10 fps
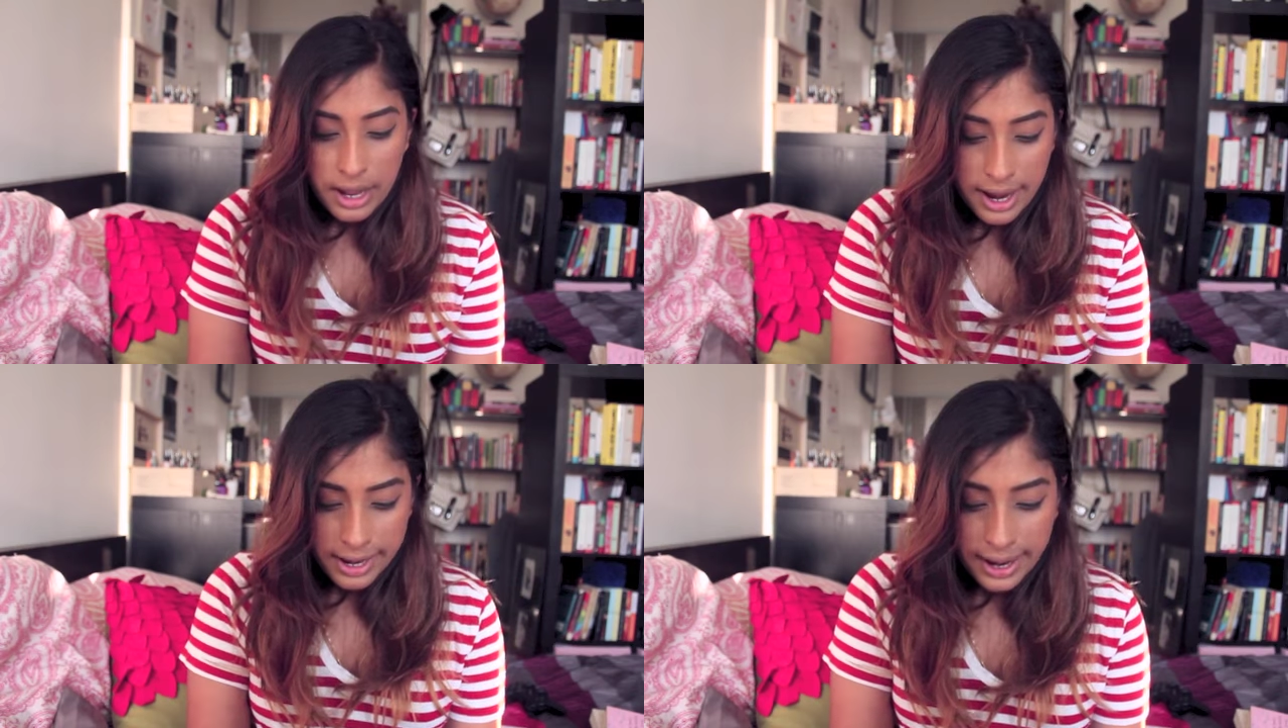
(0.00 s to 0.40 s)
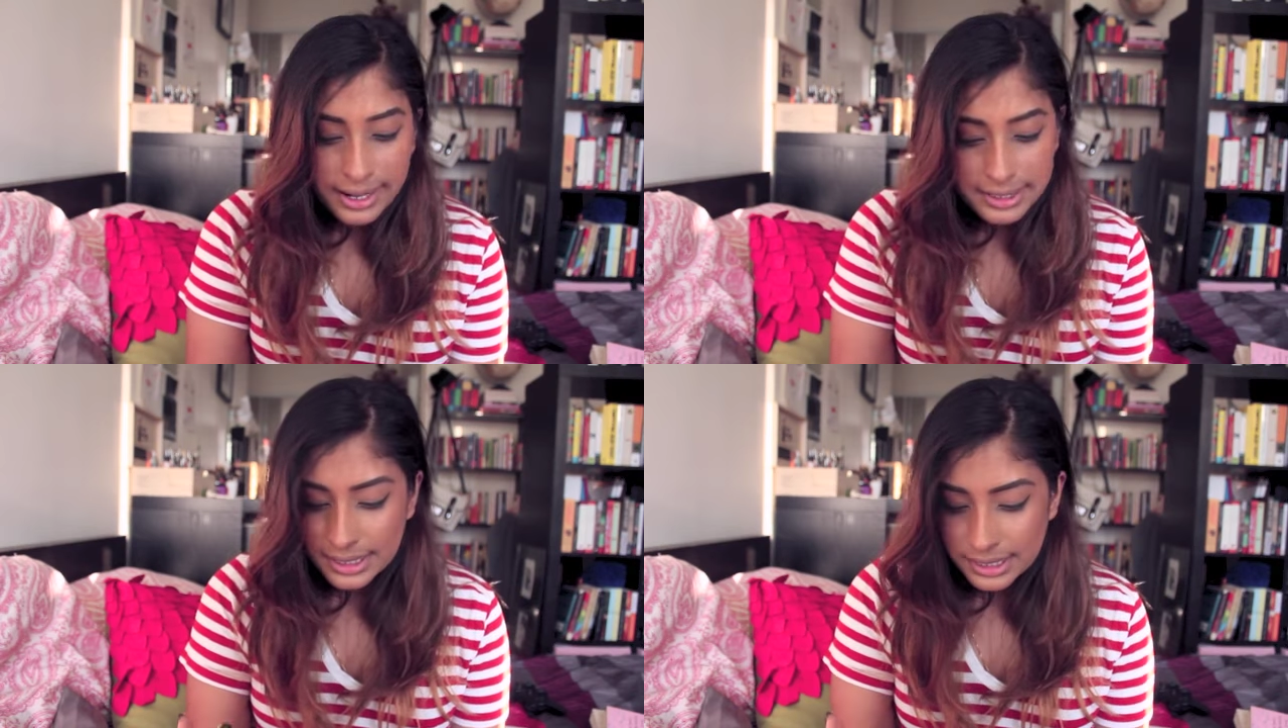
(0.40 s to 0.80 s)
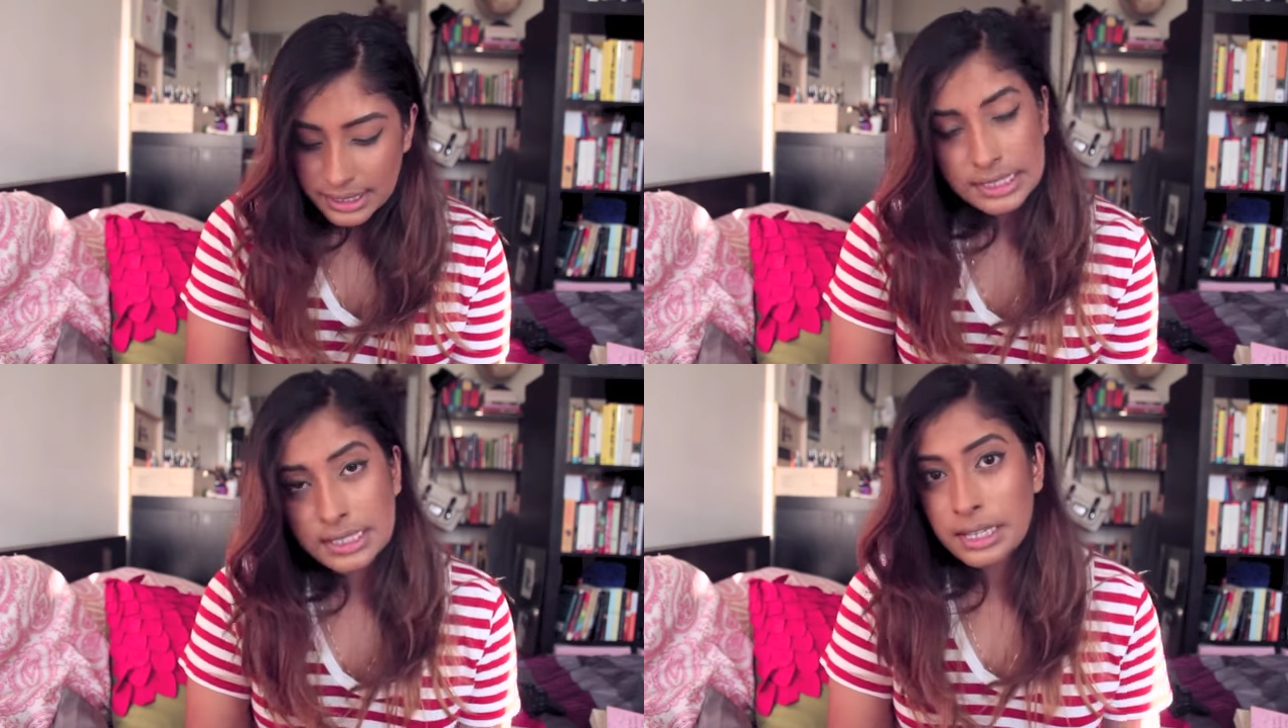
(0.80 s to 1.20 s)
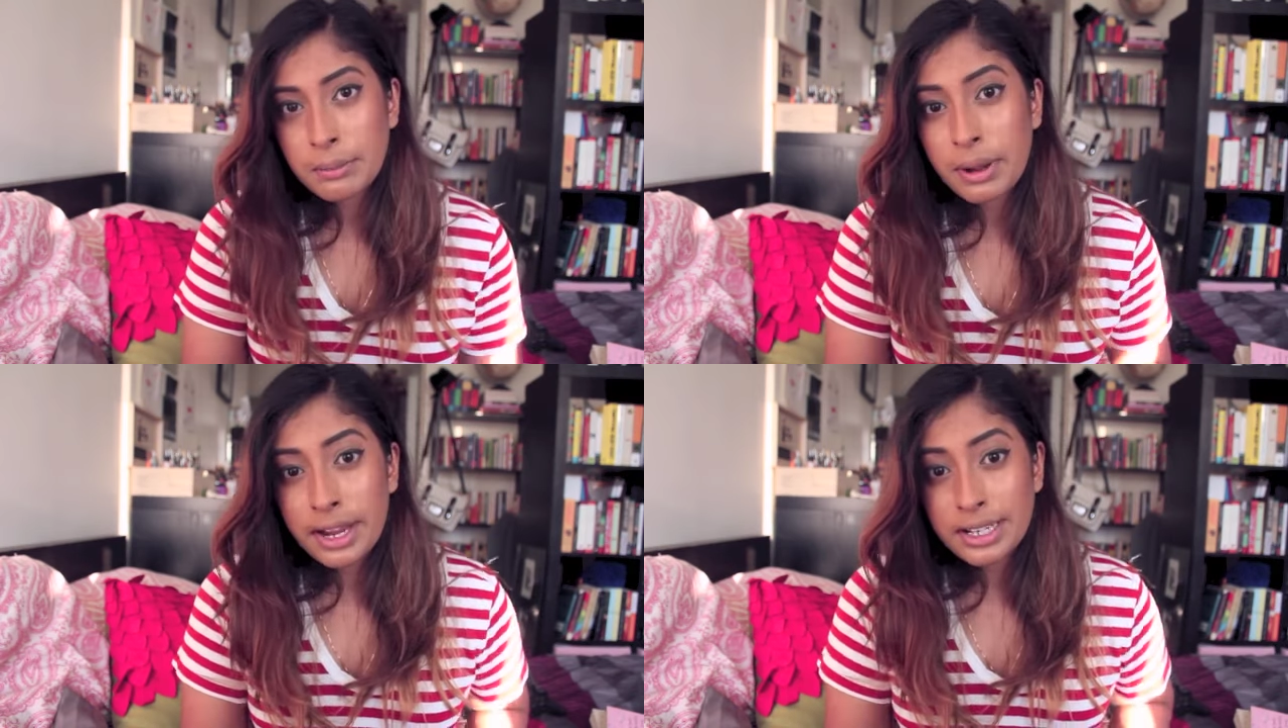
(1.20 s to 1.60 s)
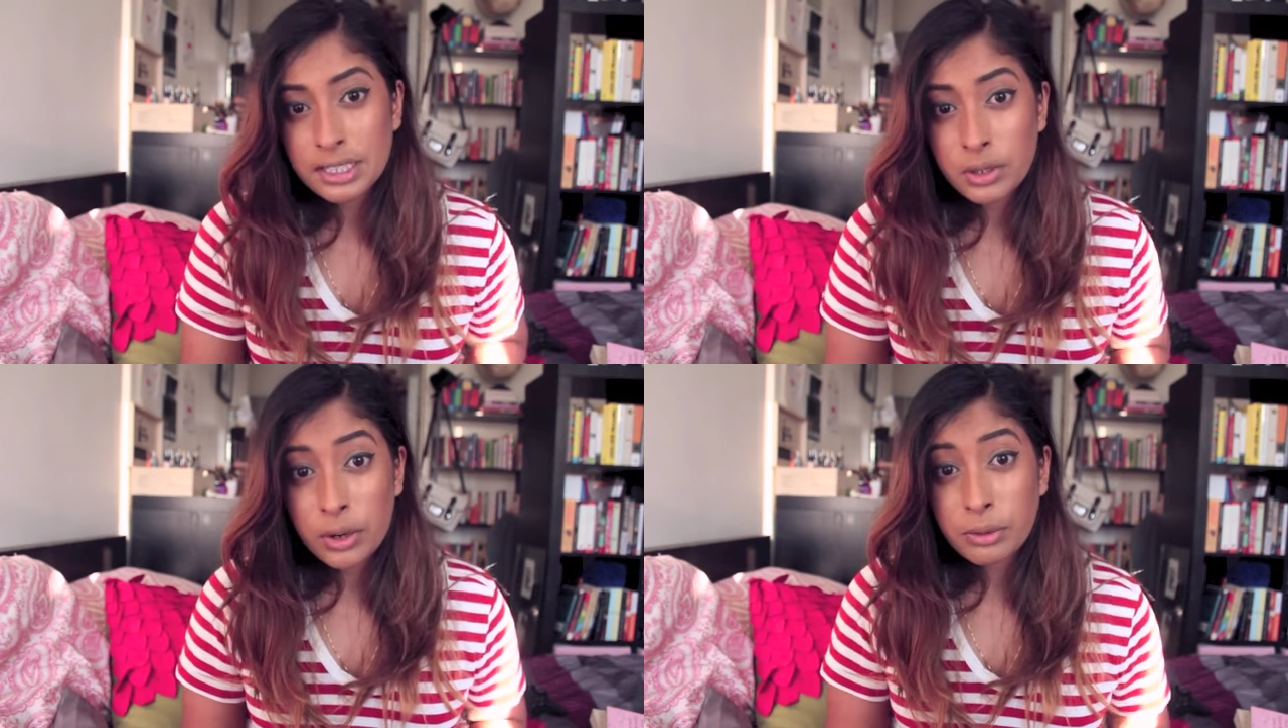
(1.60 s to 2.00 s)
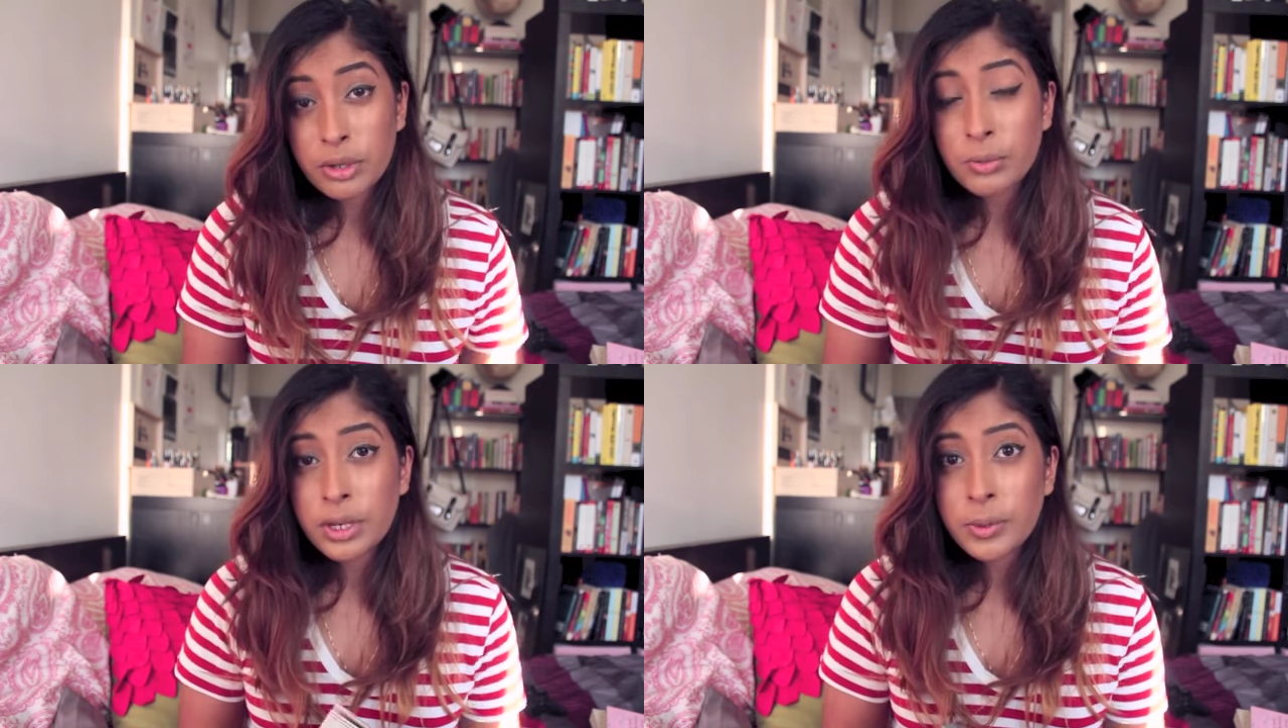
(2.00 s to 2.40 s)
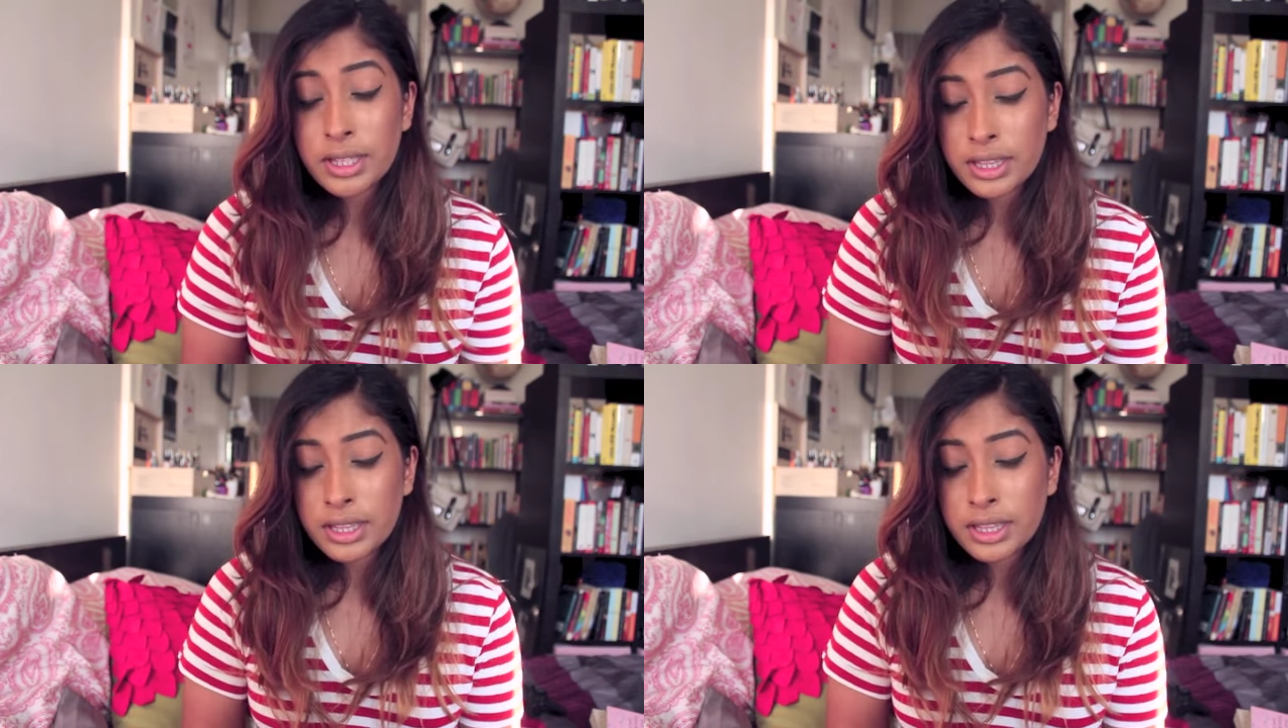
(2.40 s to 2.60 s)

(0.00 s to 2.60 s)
I had to instantly buy it. So I'm going to reread